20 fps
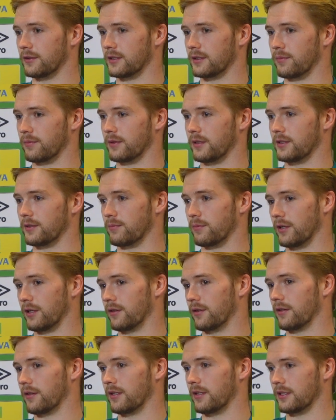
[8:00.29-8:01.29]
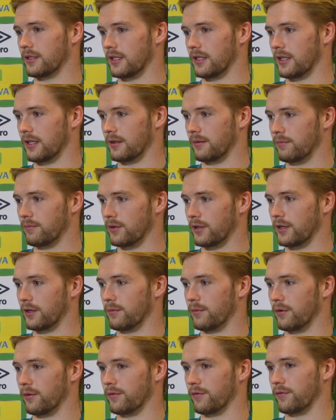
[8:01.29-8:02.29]
it's a it's proud it's a proud
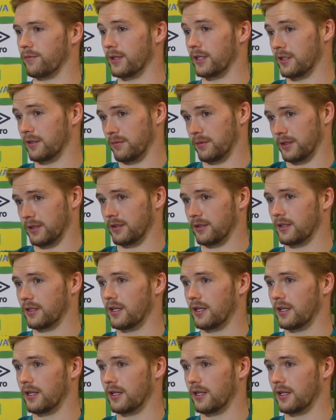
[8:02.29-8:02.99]
moment for me to be